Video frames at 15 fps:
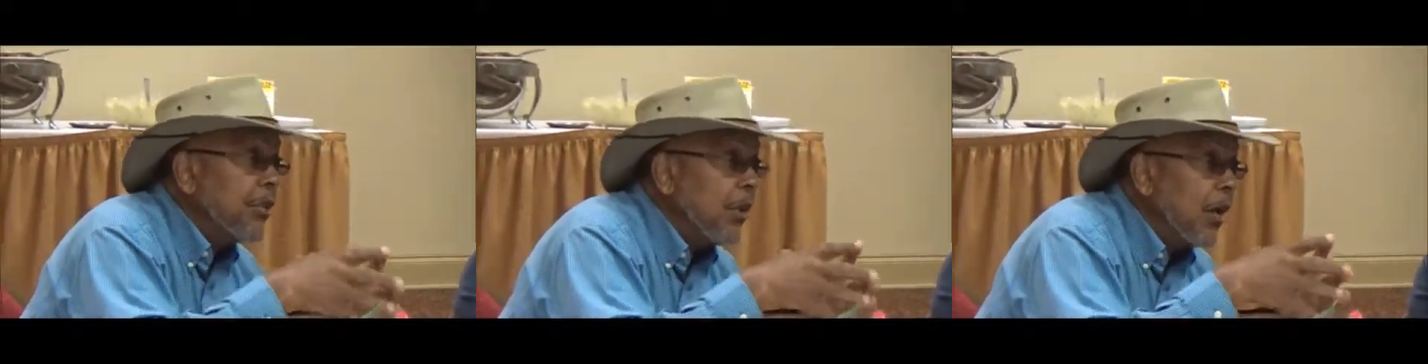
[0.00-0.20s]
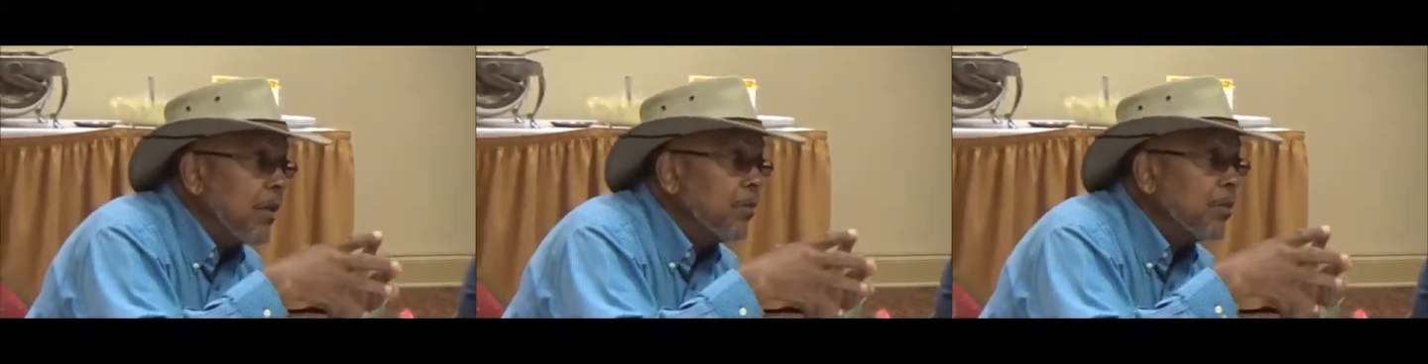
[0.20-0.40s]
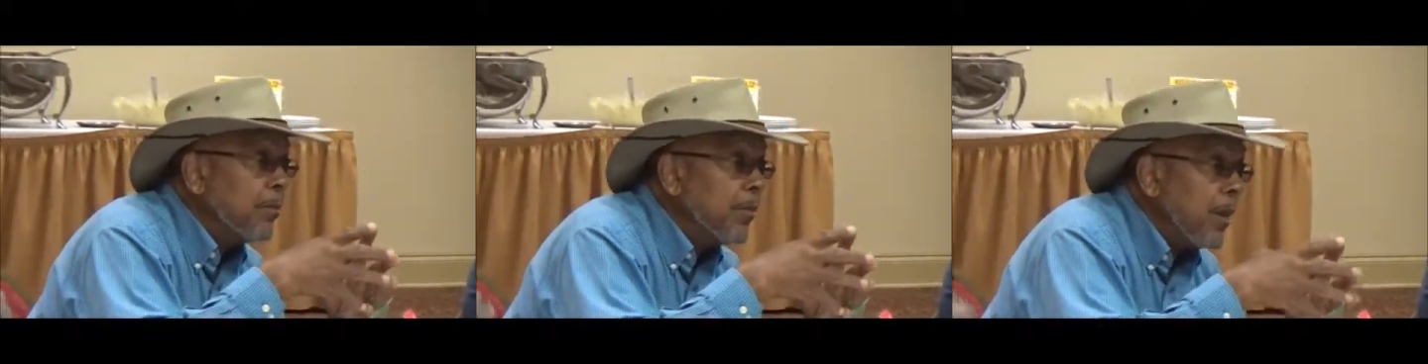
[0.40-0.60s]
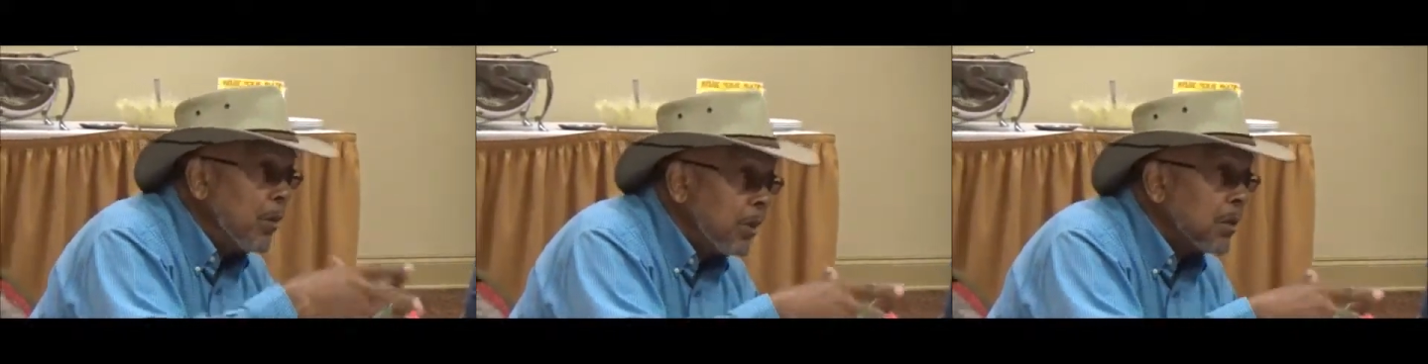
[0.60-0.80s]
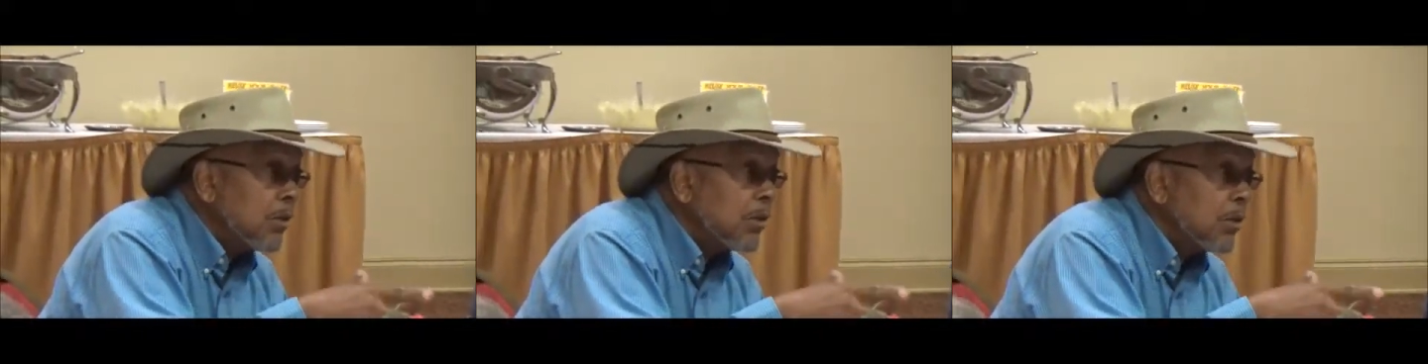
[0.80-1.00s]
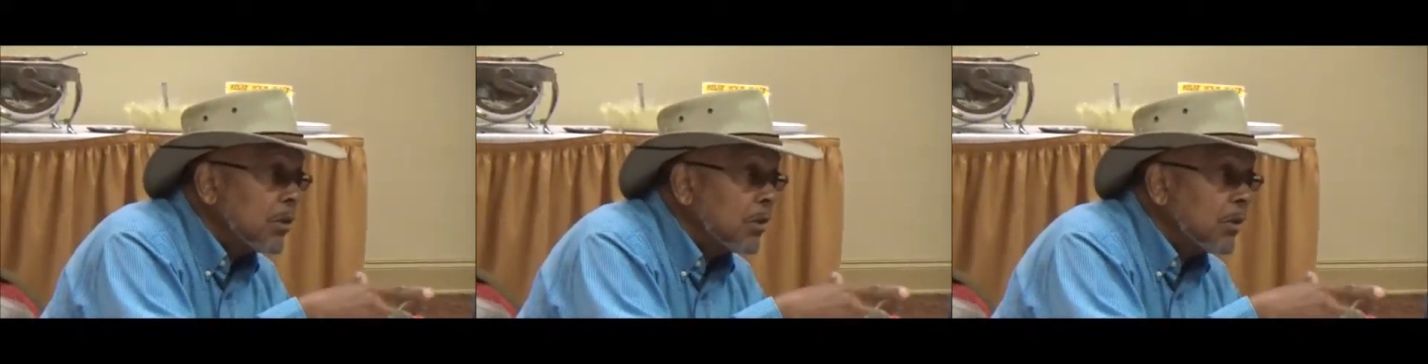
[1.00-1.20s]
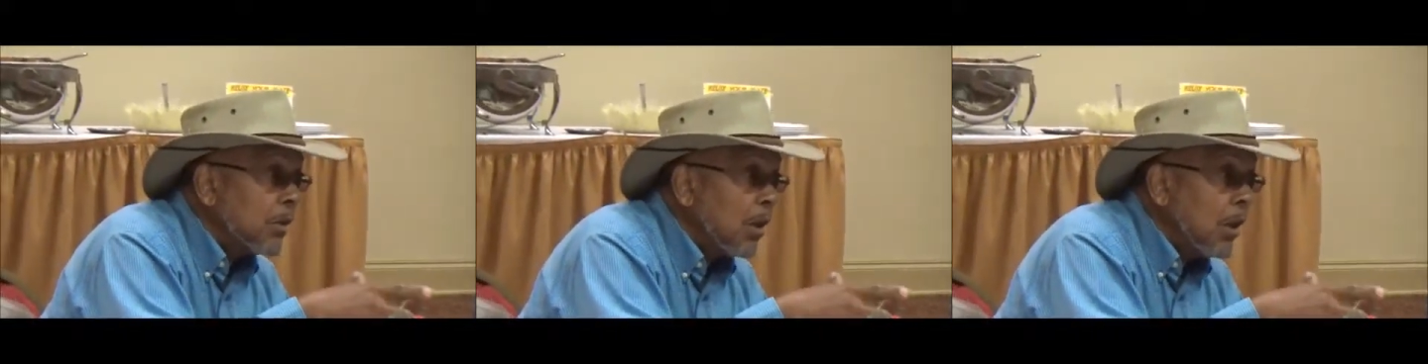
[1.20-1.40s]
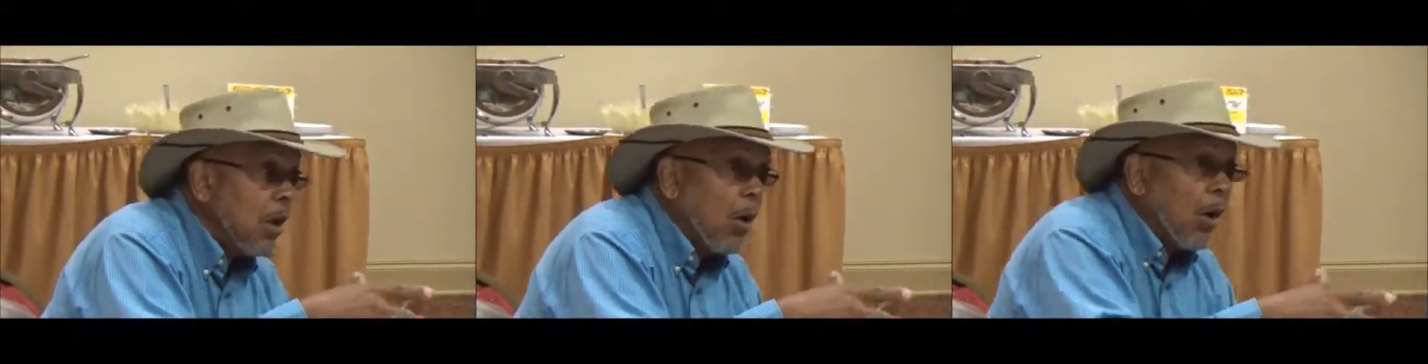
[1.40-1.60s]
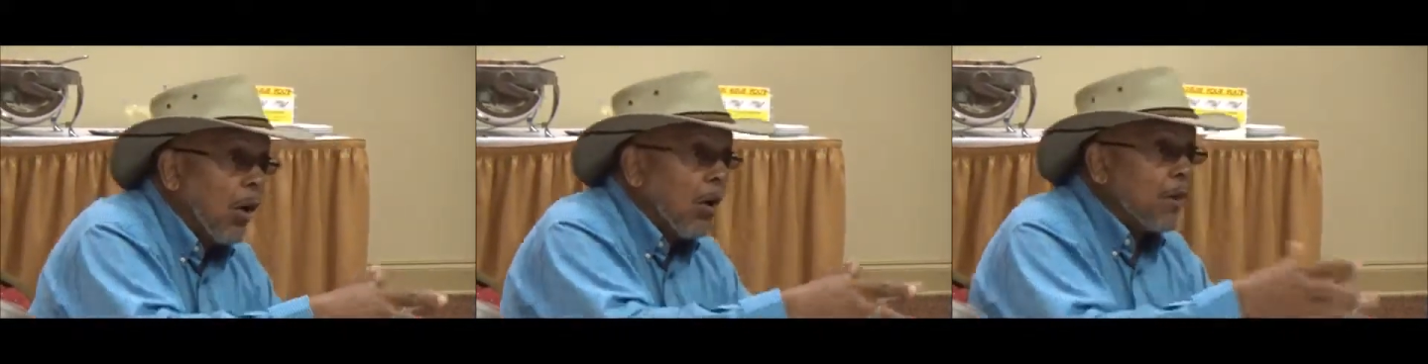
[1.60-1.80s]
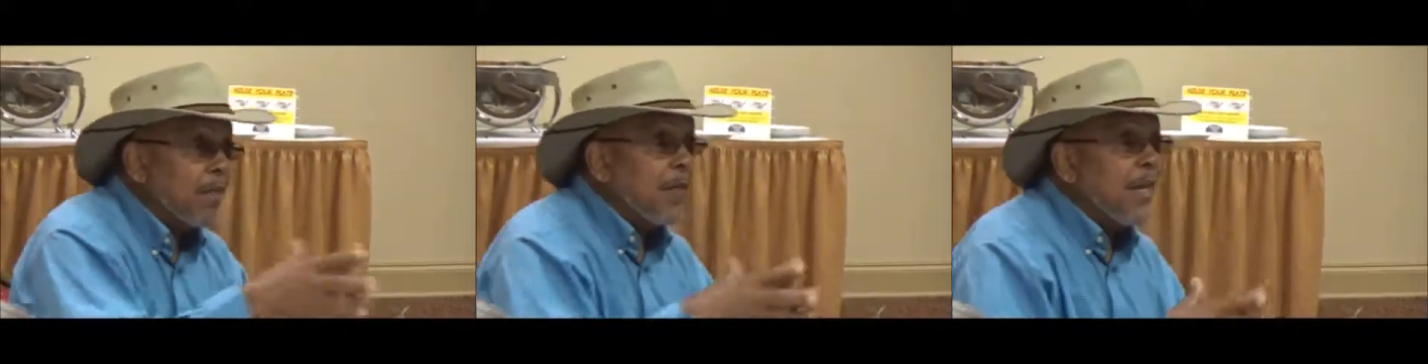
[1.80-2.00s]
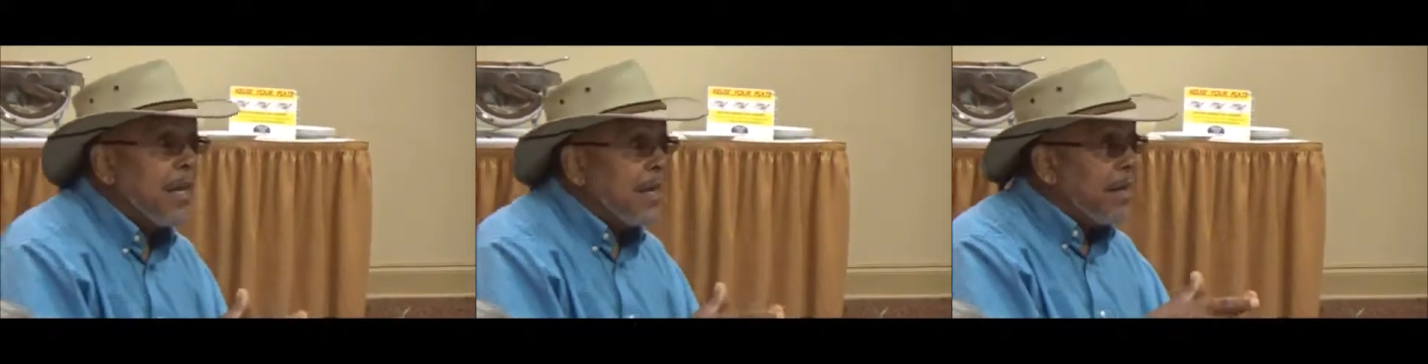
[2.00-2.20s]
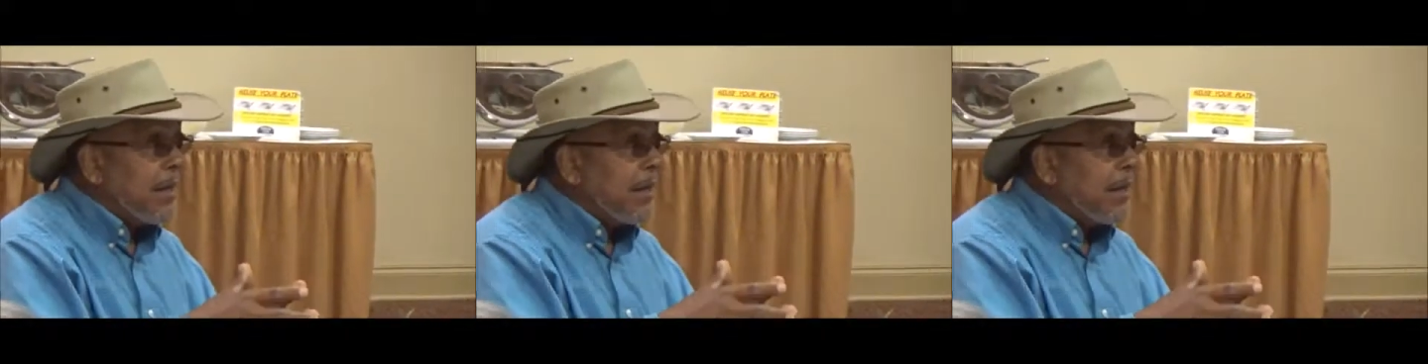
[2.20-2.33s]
George proponents, are they